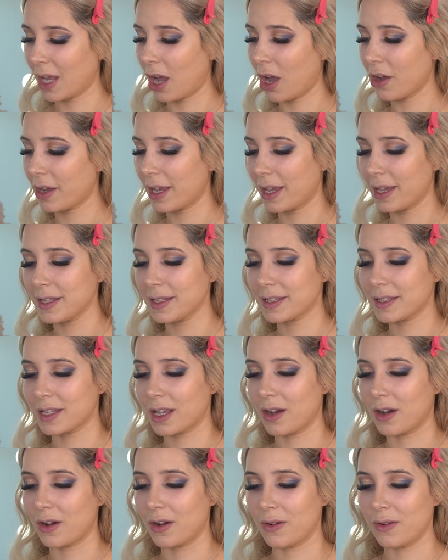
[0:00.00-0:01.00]
okay
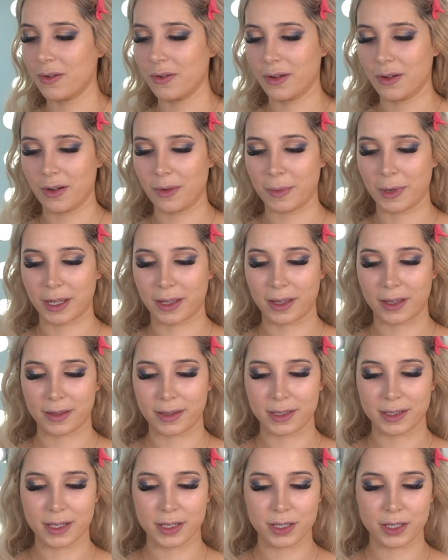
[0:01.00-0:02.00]
so oh my god
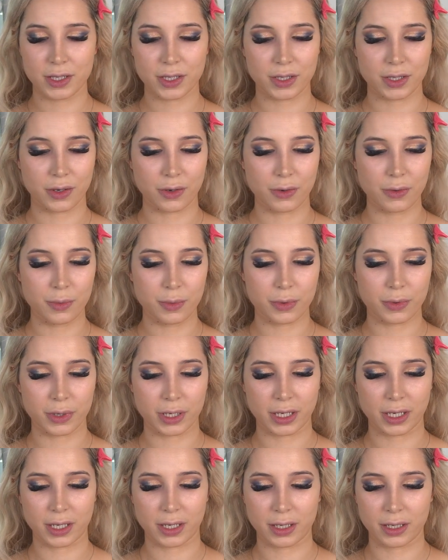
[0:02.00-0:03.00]
this is so
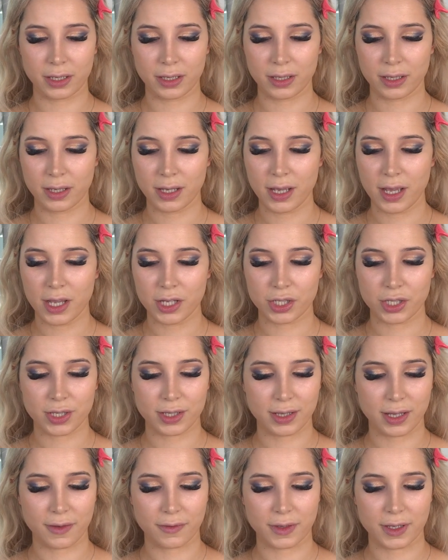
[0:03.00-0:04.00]
pretty
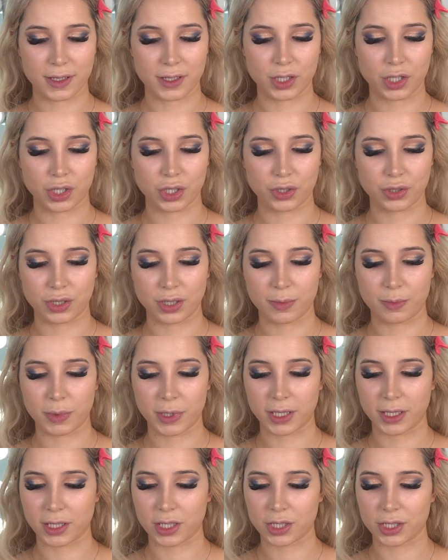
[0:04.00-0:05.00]
just love these nudie
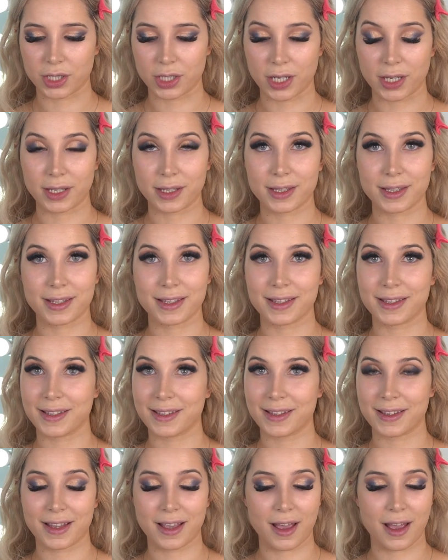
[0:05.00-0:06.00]
pinky
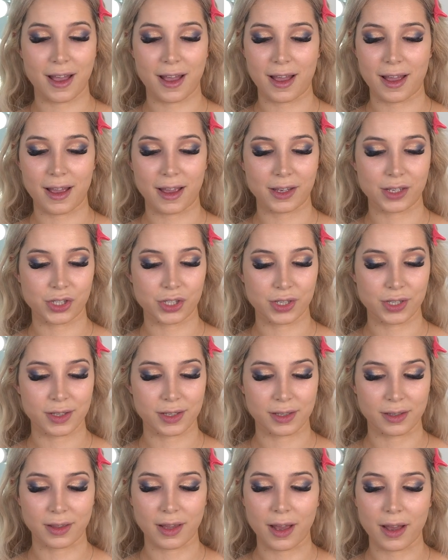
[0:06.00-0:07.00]
shades. I
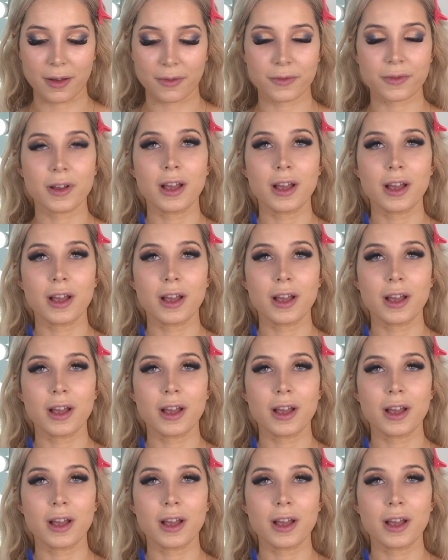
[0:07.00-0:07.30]
just love.